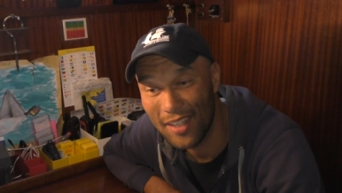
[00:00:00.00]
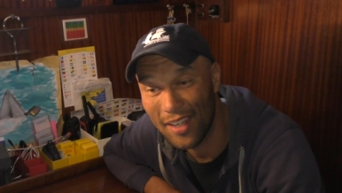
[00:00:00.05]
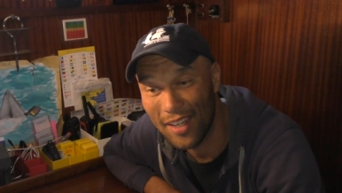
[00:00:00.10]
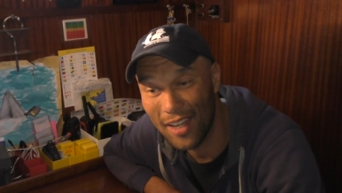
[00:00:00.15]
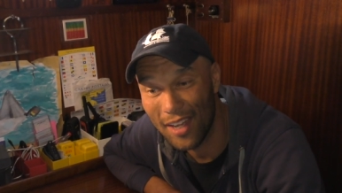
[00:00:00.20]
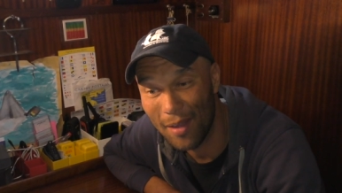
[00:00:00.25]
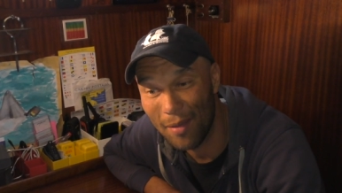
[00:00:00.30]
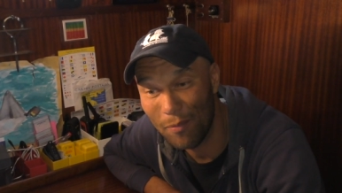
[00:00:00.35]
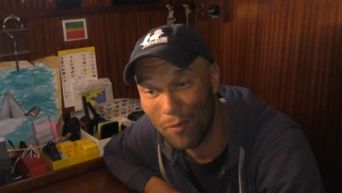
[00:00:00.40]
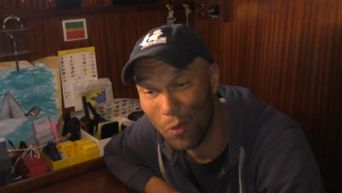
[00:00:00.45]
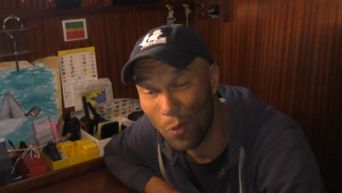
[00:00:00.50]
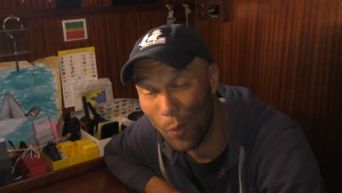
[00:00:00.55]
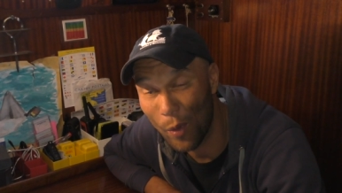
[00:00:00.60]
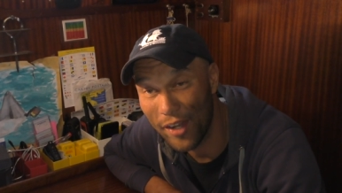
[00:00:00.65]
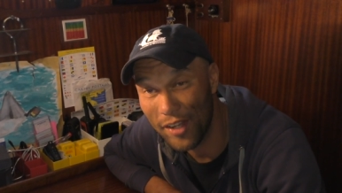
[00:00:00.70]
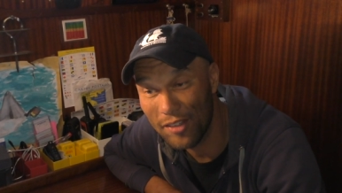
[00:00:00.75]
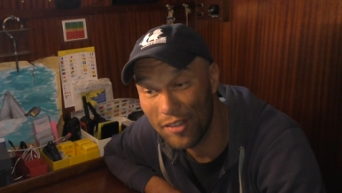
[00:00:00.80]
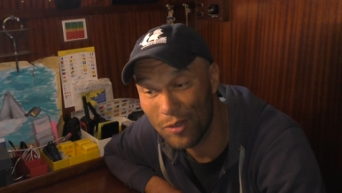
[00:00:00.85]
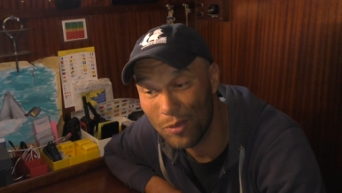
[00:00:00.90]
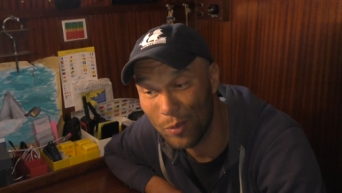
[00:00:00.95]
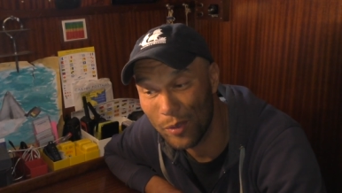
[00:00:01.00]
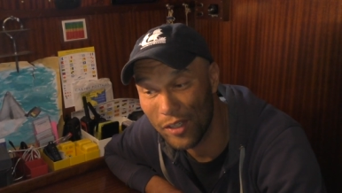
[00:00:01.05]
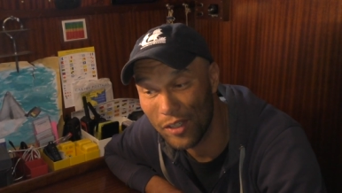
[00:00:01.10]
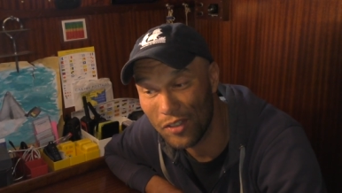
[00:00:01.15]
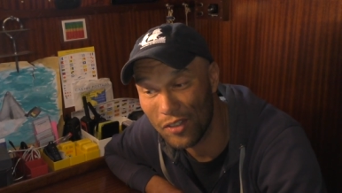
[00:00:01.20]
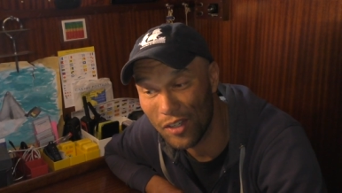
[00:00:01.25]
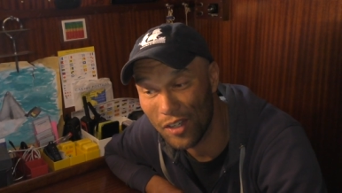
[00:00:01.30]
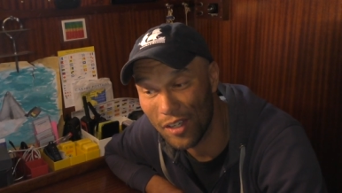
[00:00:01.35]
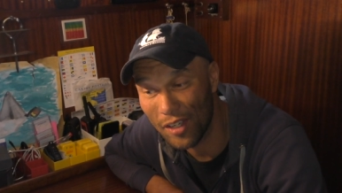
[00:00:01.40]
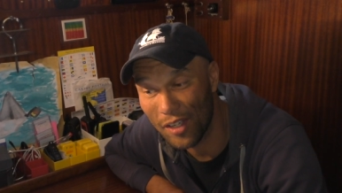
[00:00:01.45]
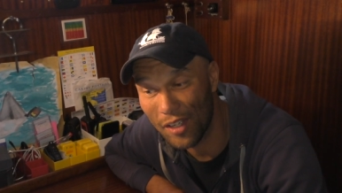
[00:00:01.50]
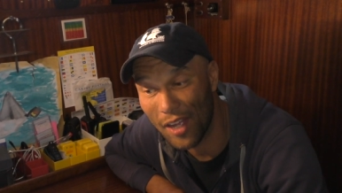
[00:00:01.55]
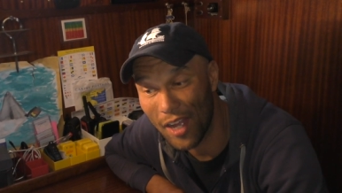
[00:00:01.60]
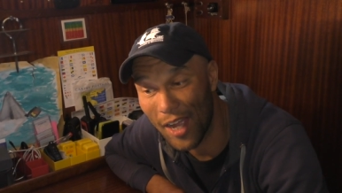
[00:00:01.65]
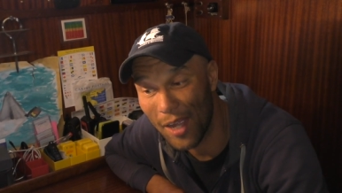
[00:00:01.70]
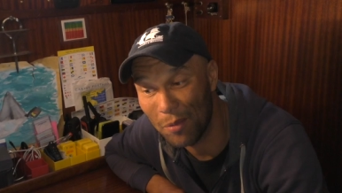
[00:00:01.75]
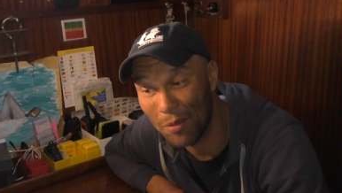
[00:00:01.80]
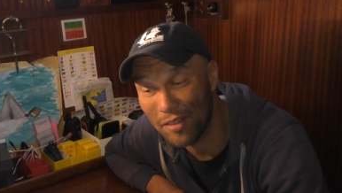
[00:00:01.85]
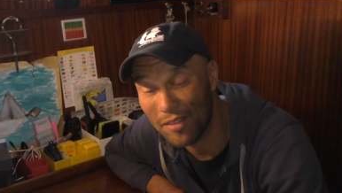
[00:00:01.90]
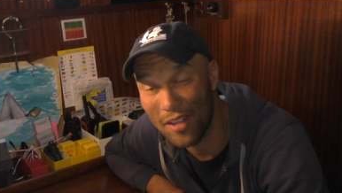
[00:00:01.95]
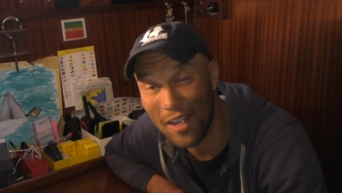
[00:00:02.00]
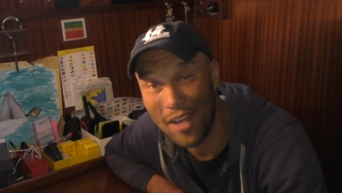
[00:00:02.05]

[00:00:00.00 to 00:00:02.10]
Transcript: west, which I was